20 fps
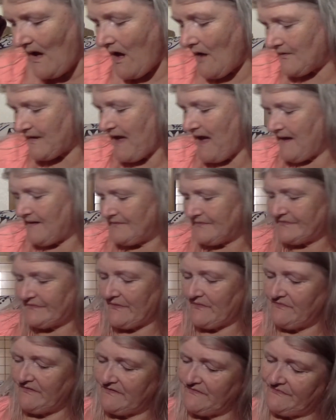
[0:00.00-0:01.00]
Okay,
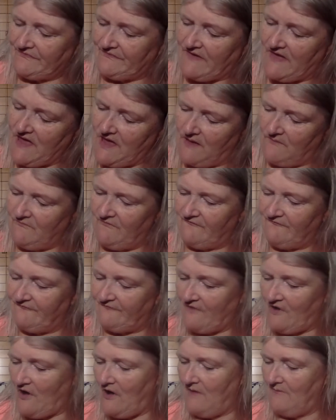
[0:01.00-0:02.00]
so this came
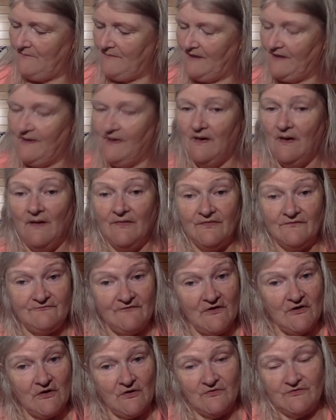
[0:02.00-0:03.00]
from the
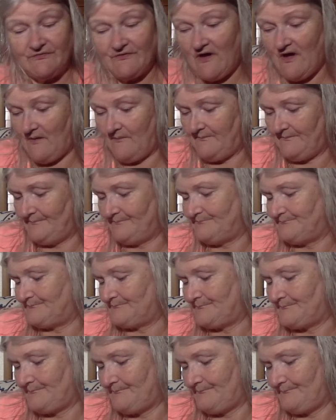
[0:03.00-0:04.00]
Funko shop.
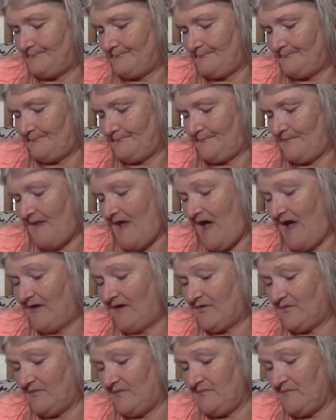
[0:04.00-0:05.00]
I
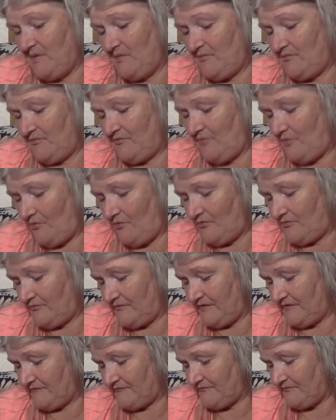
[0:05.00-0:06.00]
don't remember
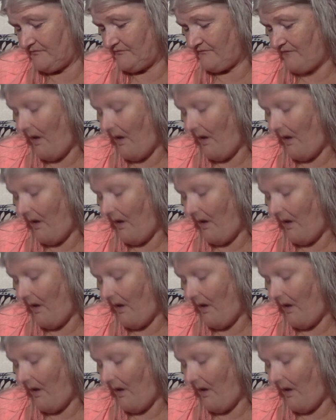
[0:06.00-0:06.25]
ordering from the...